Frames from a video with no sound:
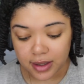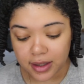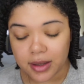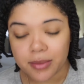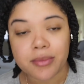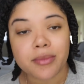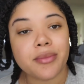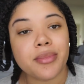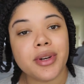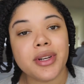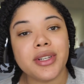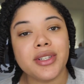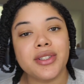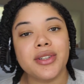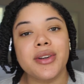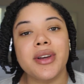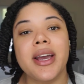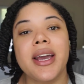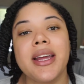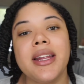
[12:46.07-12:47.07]
I'm pretty
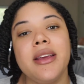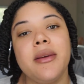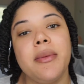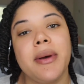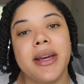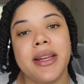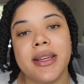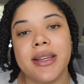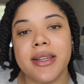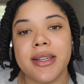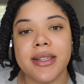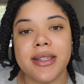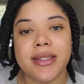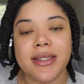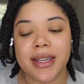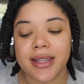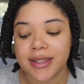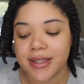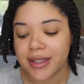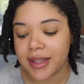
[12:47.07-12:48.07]
sure anybody can
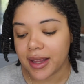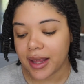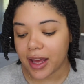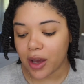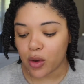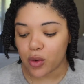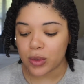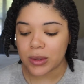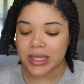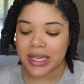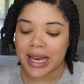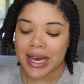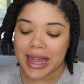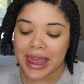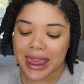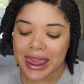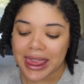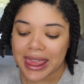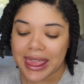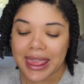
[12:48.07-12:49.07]
attest to that who's got
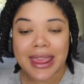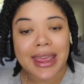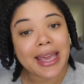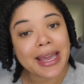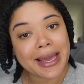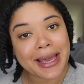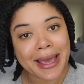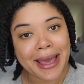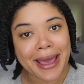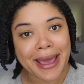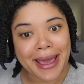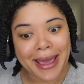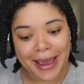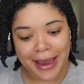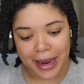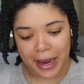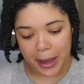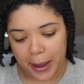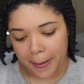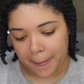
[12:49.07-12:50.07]
thick
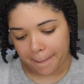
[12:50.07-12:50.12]
hair.